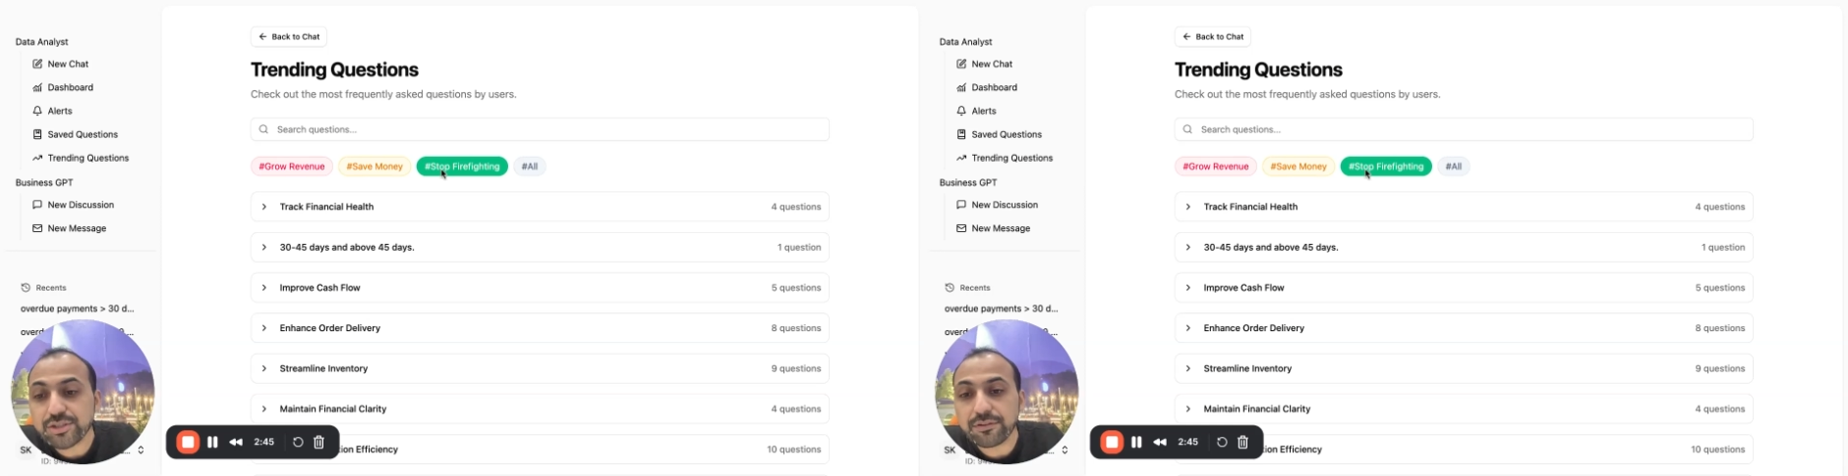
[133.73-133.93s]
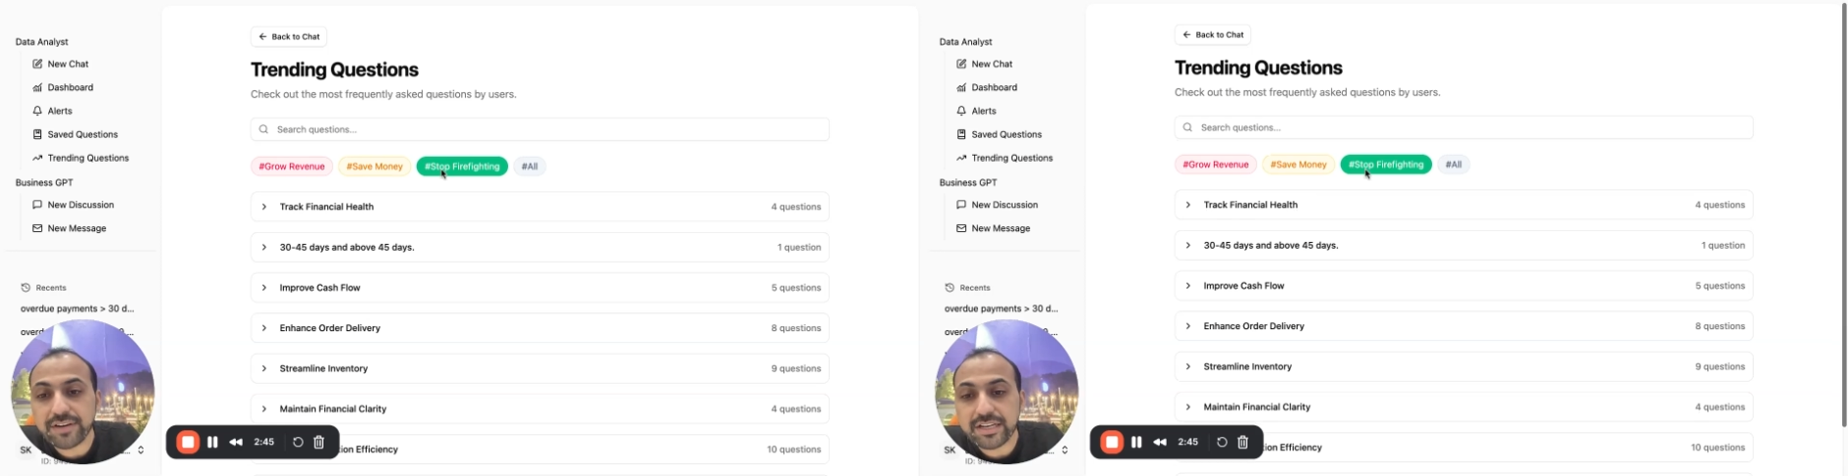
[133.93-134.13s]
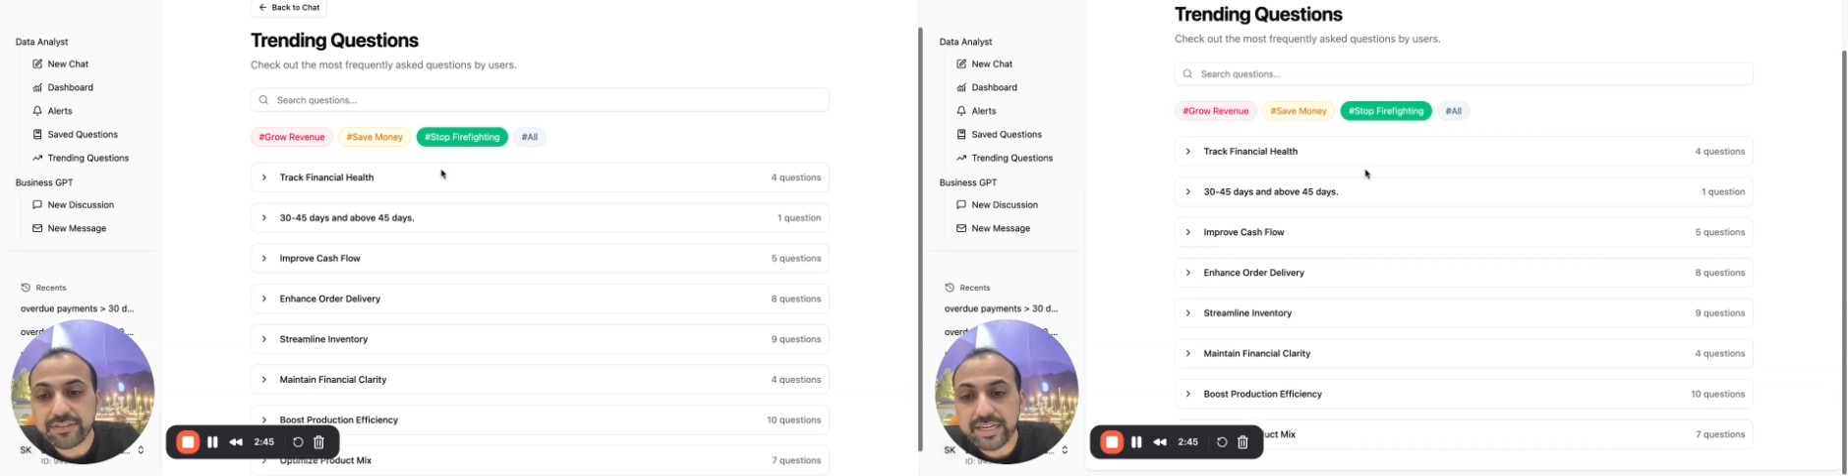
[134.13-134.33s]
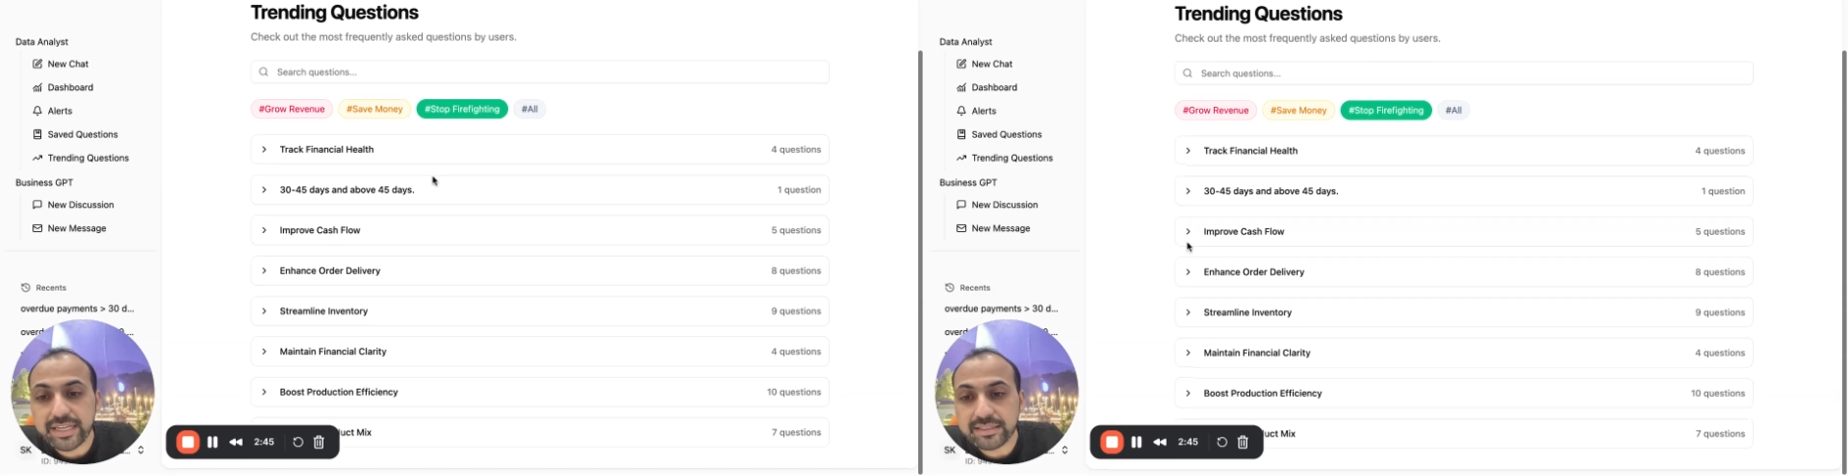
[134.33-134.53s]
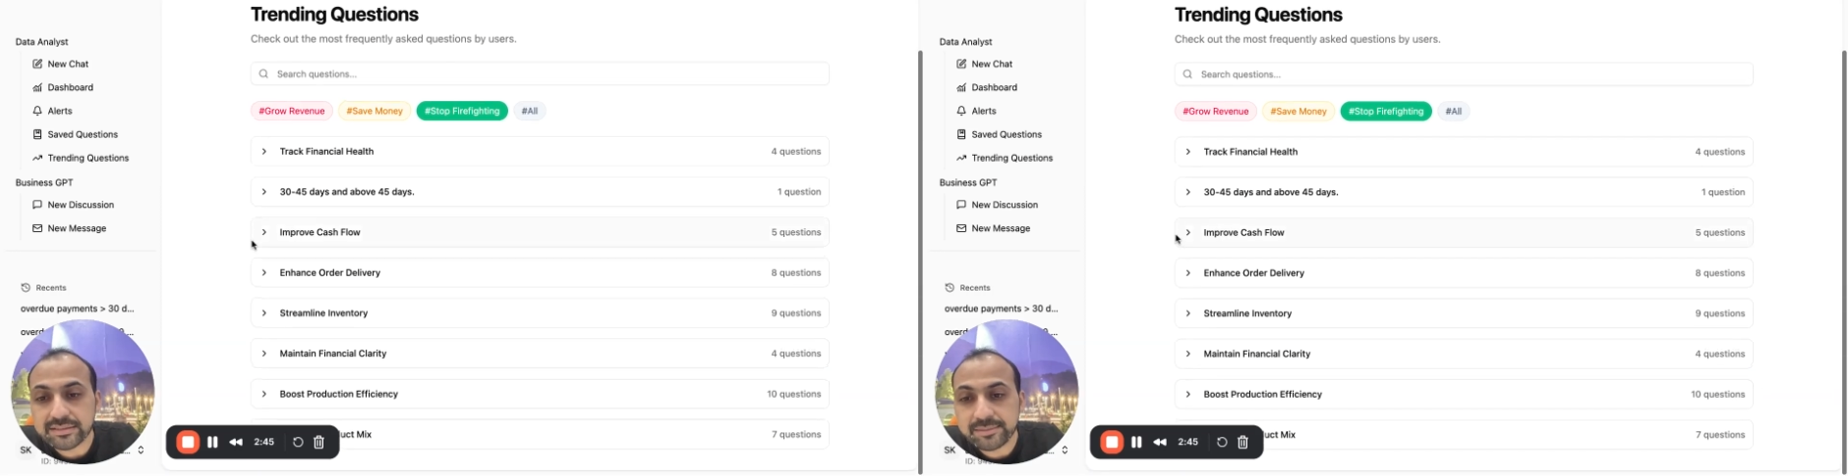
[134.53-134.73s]
stop
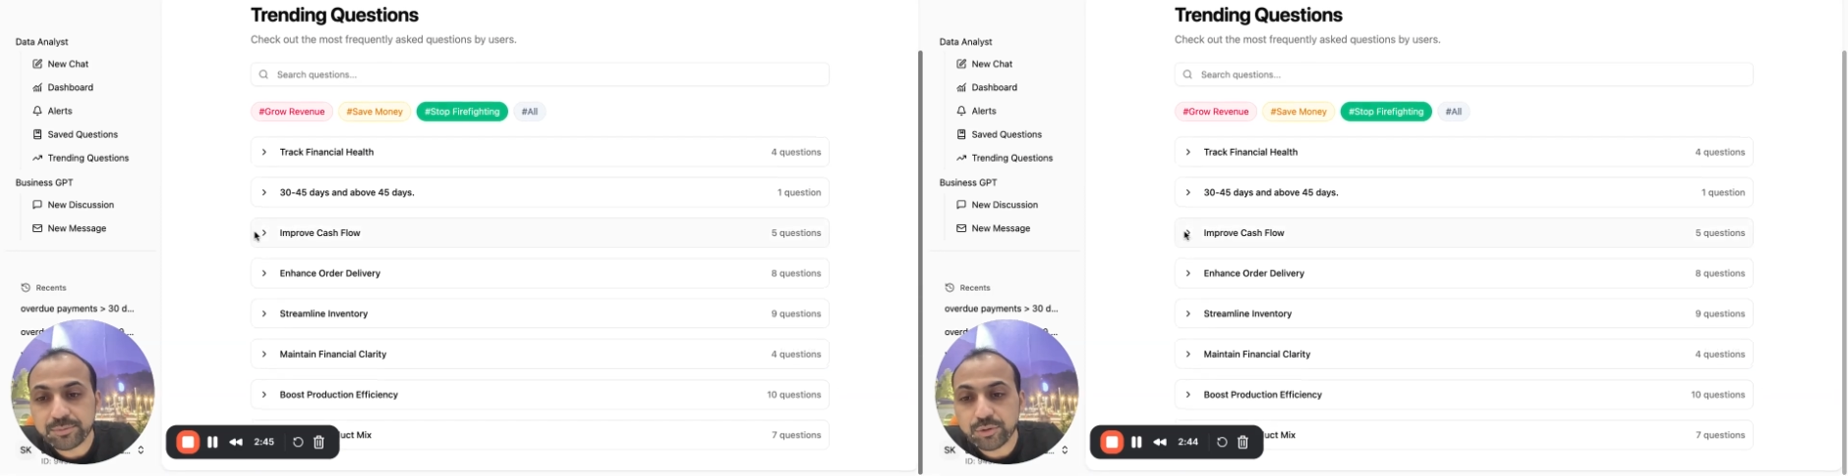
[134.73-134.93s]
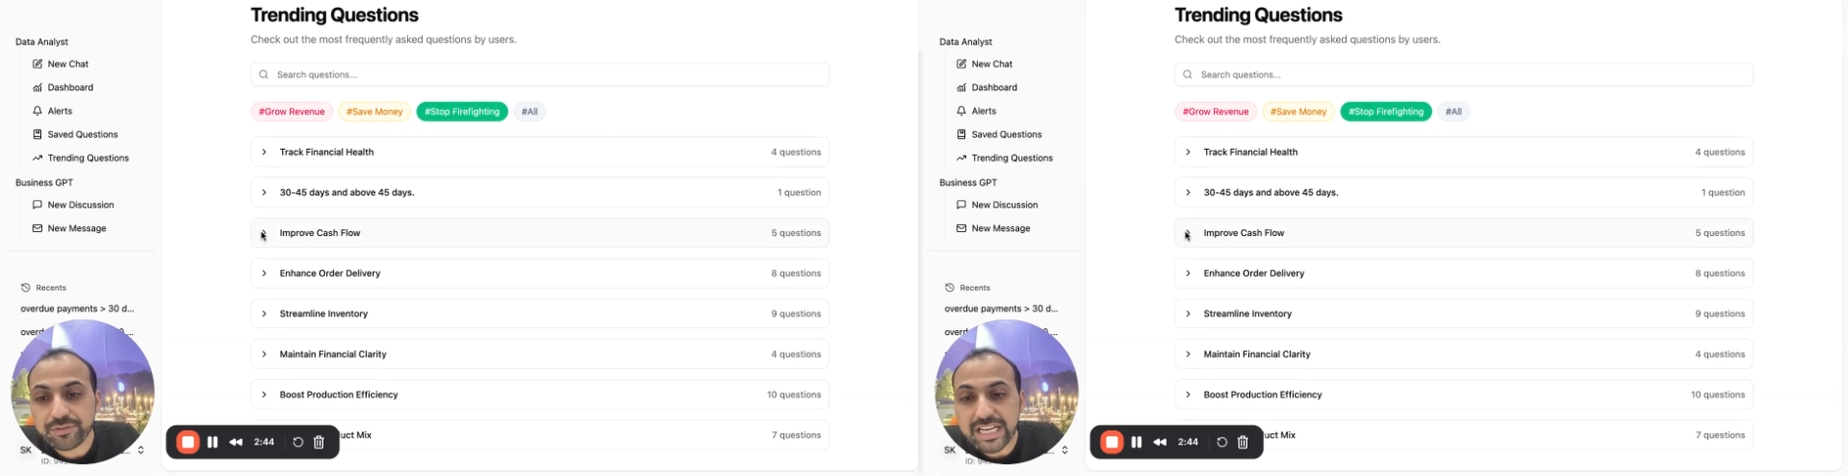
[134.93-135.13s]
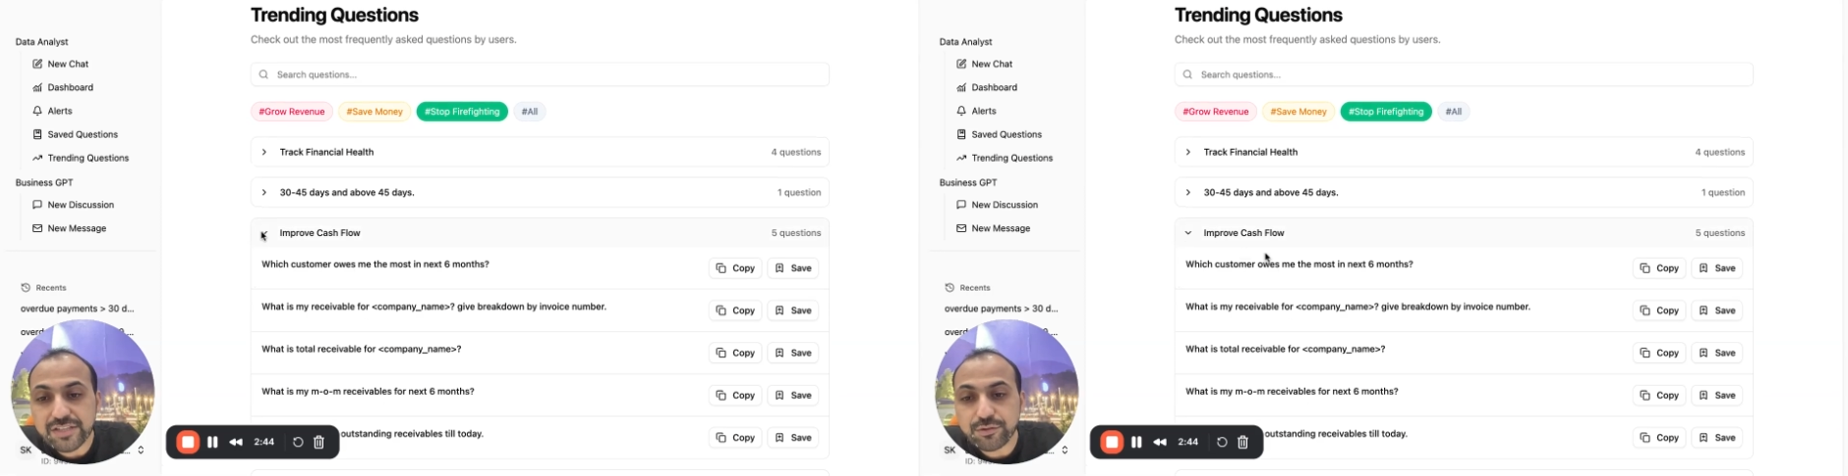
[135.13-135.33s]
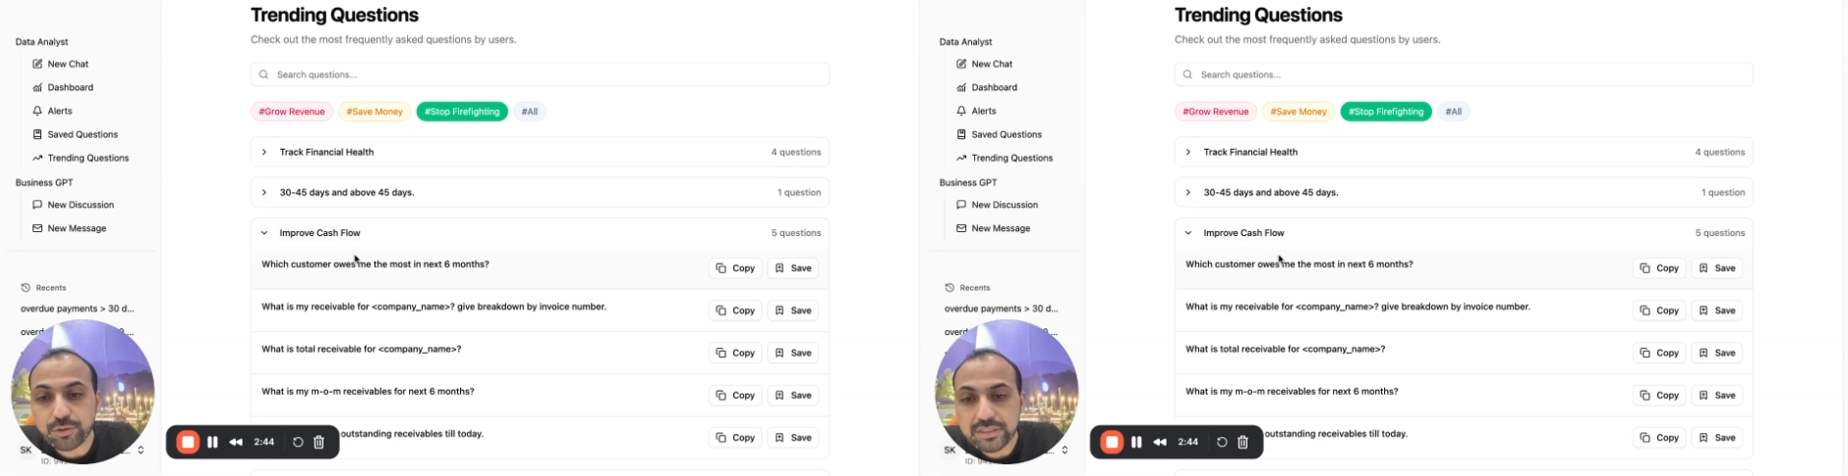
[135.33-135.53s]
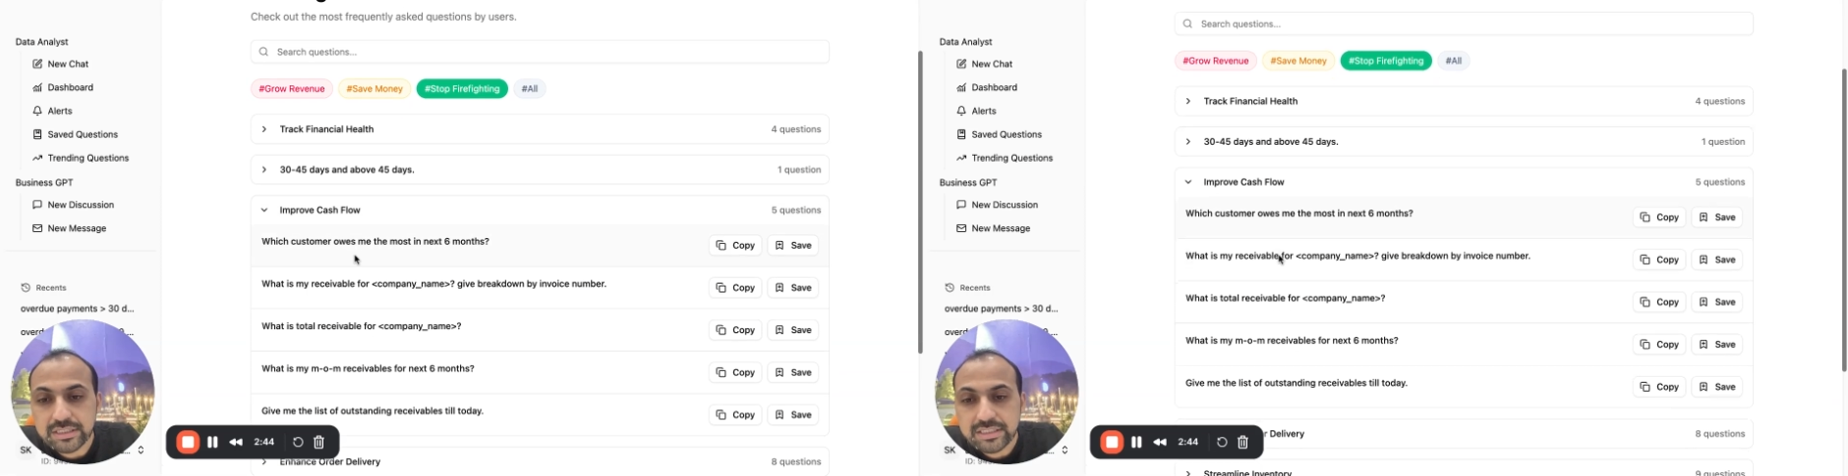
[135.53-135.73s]
firefighting, improve cash flow.